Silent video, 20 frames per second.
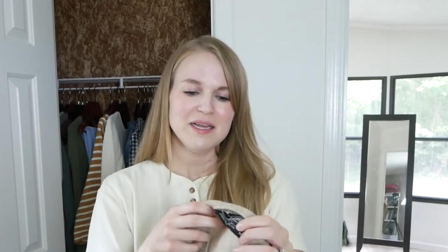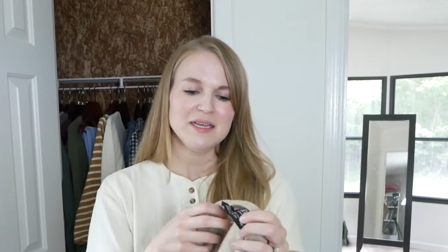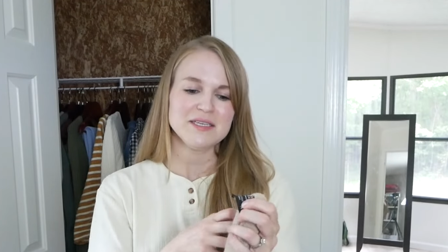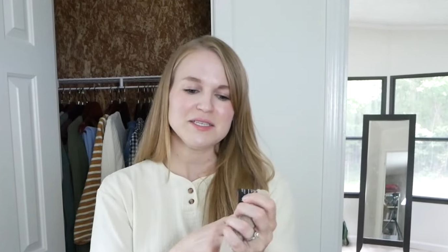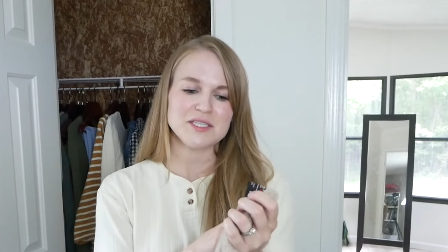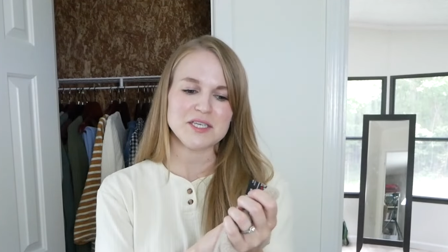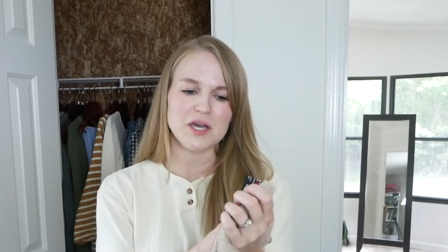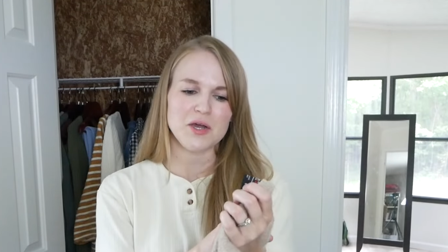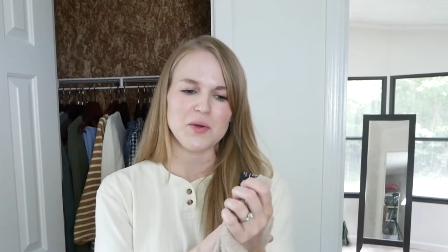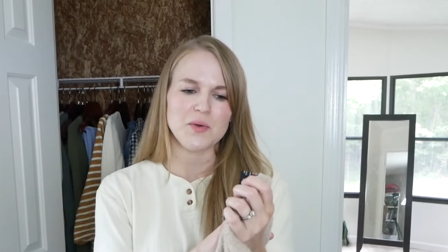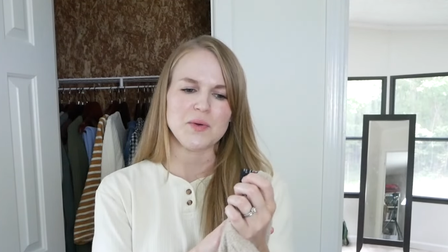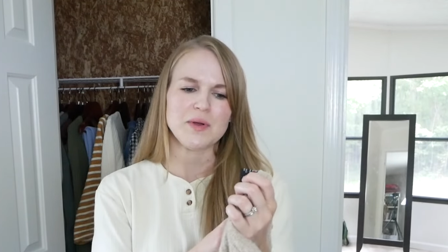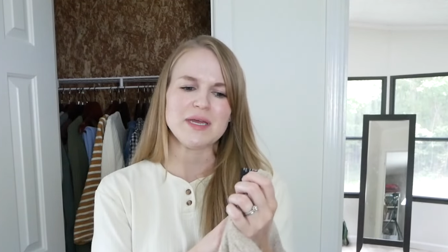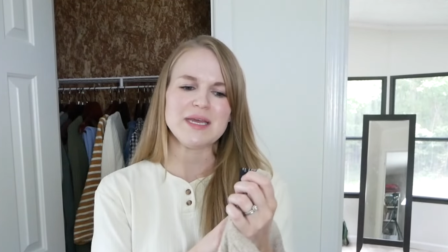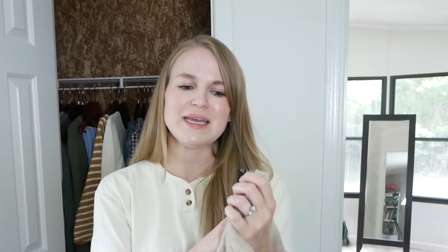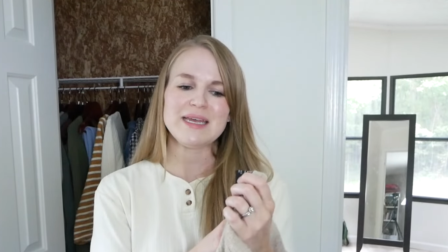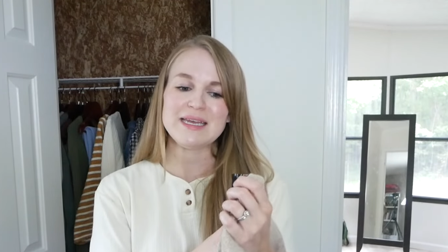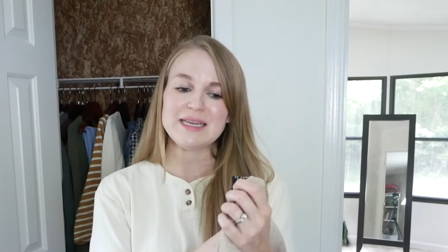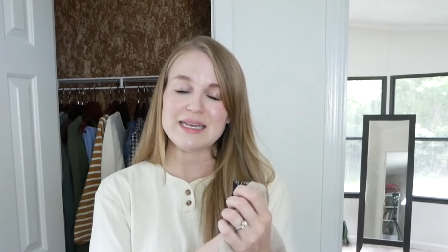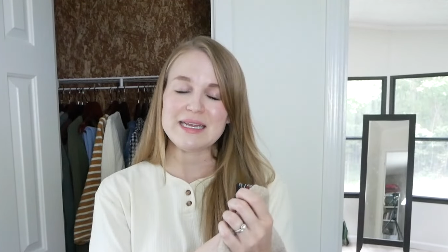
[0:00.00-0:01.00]
So
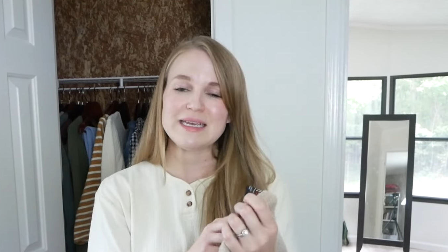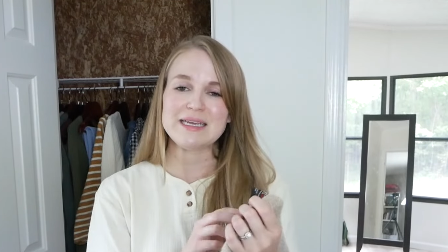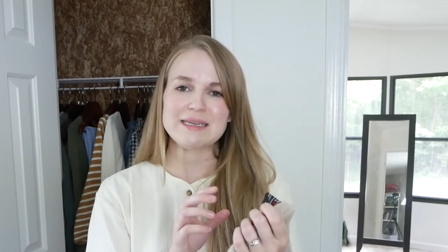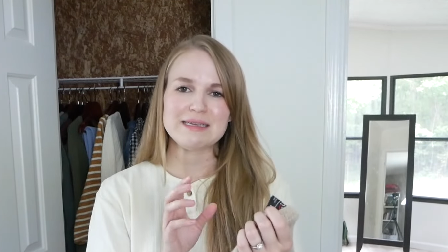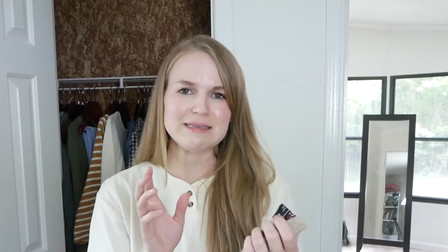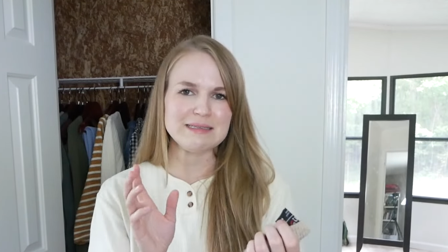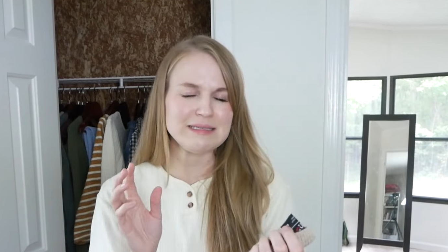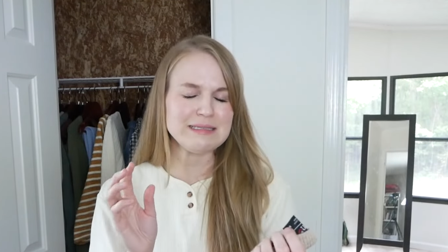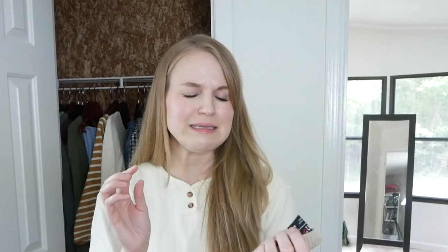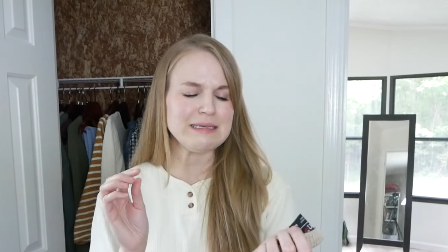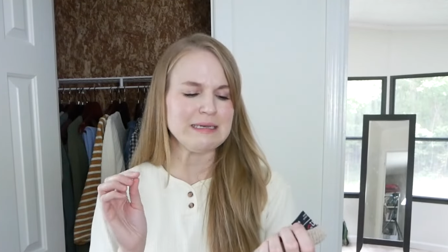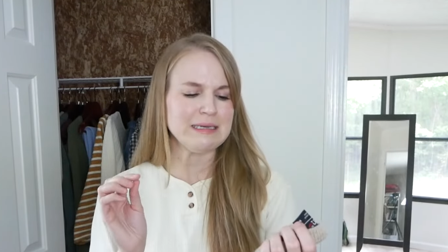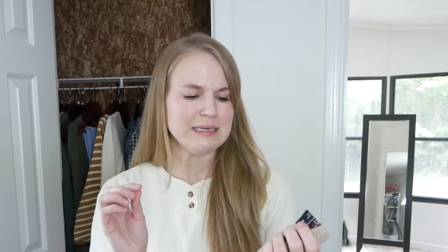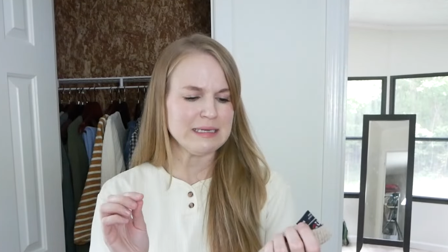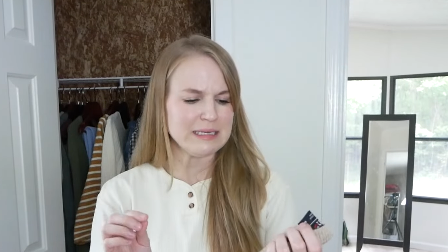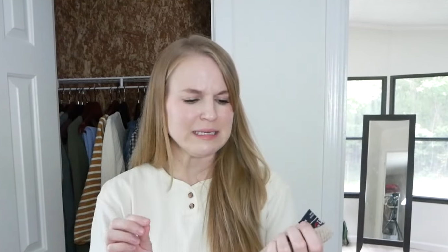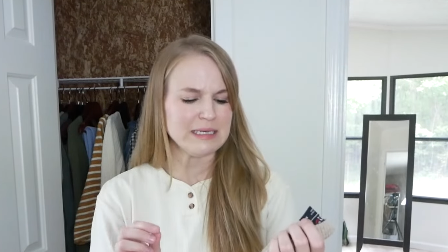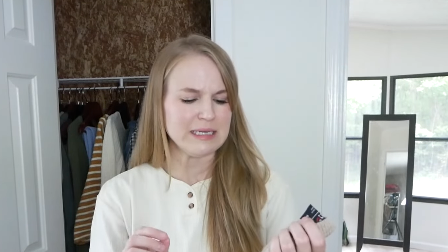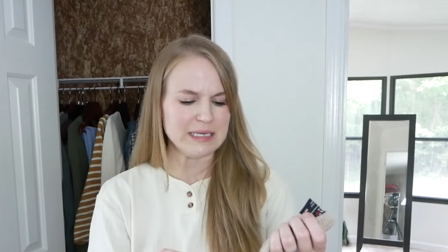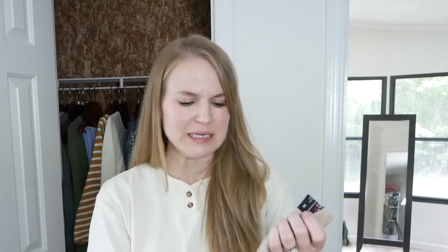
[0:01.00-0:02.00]
it is
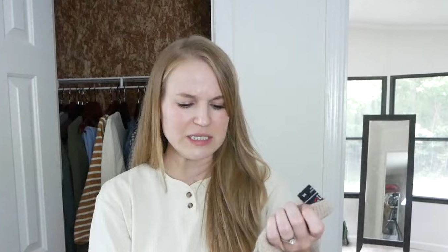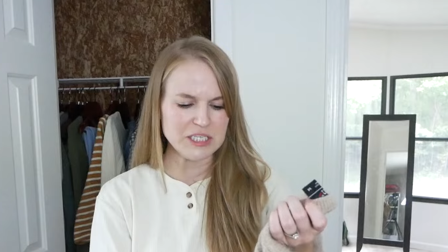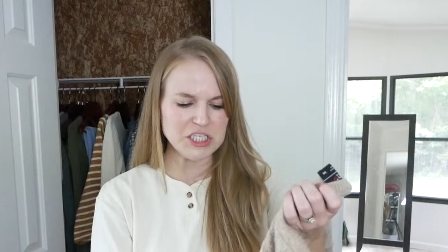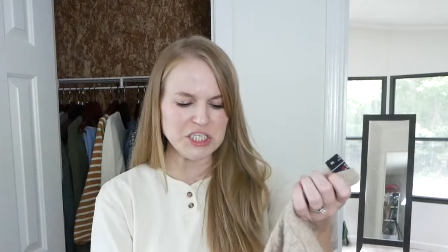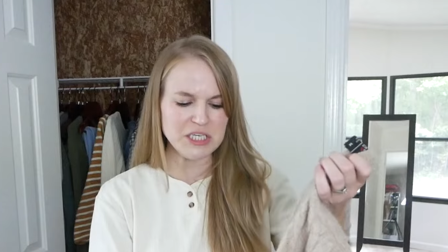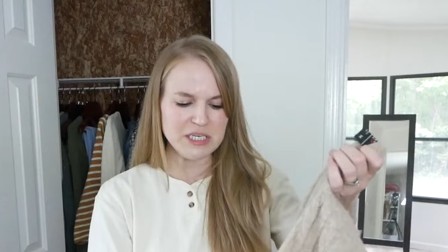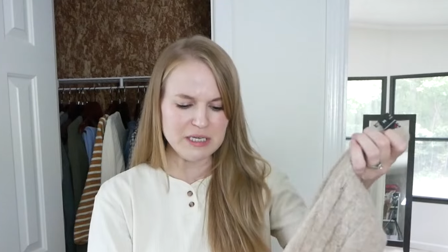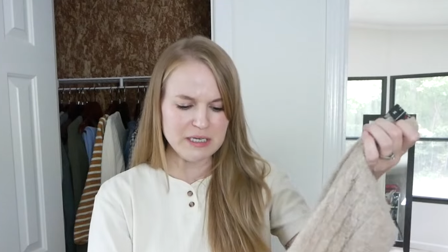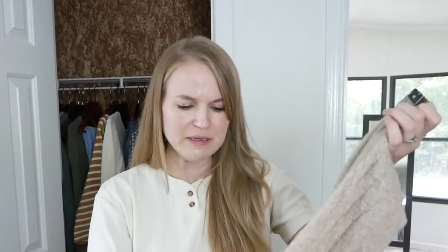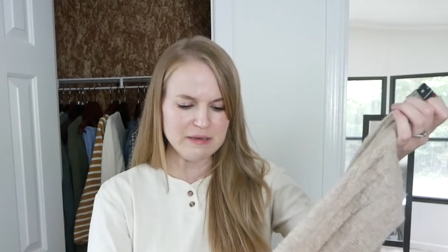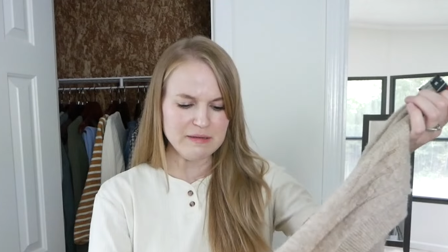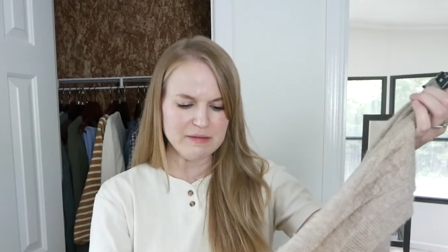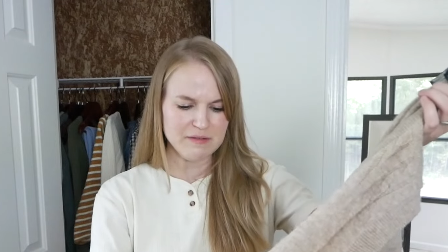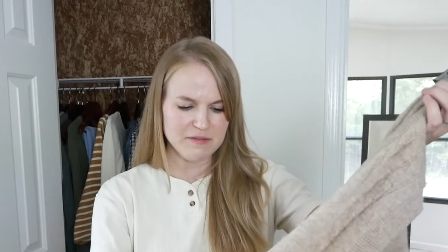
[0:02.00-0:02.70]
an itchy